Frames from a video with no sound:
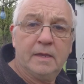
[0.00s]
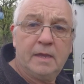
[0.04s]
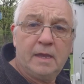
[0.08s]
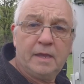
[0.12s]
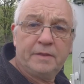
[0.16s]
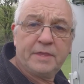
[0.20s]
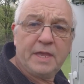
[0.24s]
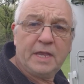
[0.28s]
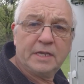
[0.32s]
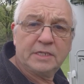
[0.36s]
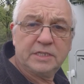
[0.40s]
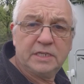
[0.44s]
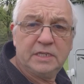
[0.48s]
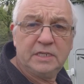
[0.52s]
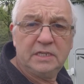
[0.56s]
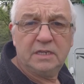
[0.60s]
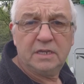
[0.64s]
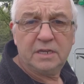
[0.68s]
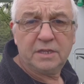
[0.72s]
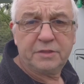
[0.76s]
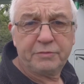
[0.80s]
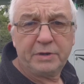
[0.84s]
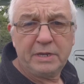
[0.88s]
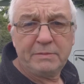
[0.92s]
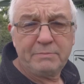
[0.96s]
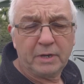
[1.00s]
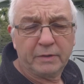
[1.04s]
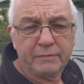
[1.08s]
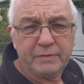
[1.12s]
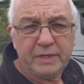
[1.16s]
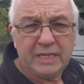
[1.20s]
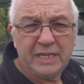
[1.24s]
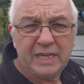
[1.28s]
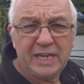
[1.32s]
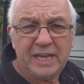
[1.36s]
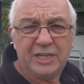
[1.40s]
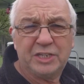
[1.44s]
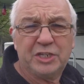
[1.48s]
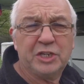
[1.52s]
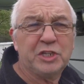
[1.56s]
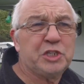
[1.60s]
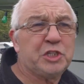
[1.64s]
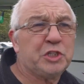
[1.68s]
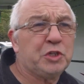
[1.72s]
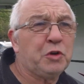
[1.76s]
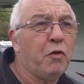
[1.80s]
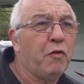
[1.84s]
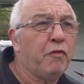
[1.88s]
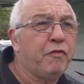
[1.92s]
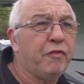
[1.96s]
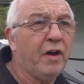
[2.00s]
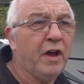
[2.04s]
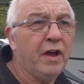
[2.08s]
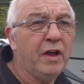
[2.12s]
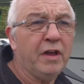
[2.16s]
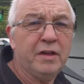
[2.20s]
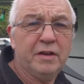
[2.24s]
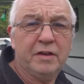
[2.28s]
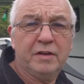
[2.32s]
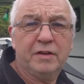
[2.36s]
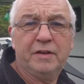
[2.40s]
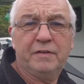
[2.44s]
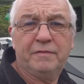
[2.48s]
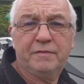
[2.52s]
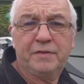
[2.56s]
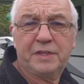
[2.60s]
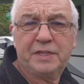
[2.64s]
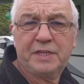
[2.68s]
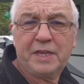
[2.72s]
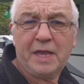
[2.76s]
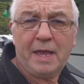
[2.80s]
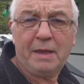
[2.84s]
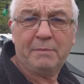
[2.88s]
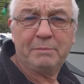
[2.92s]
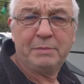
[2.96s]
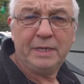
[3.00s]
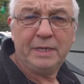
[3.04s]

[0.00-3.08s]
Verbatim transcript: And that's the uh, three modifications so far for the time